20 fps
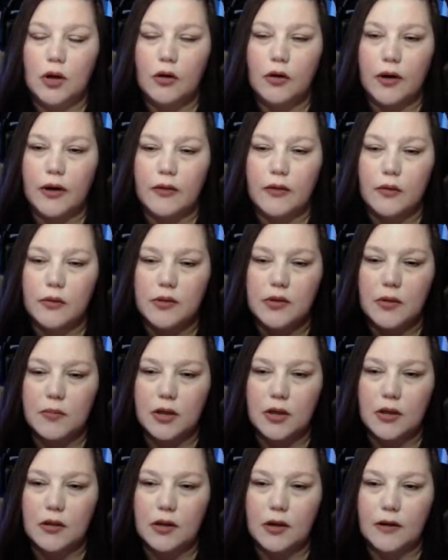Okay, there was
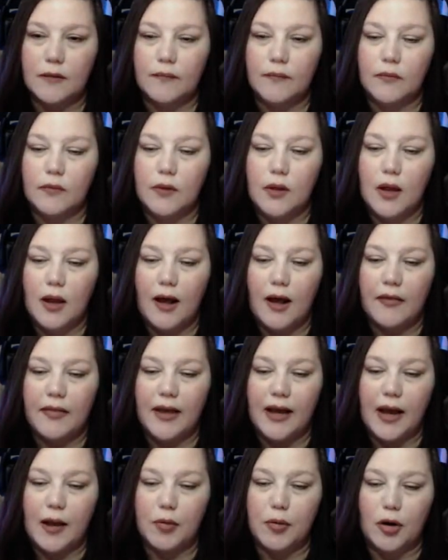something there. I
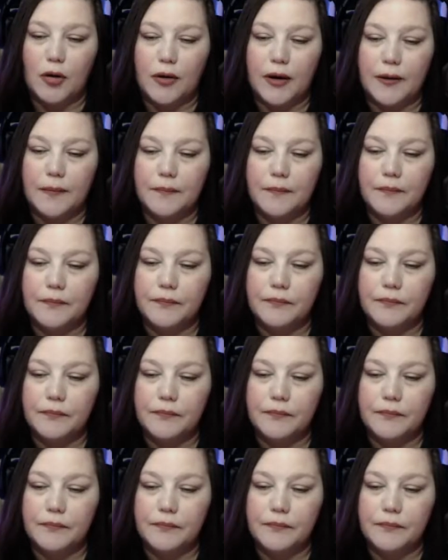think I broke it.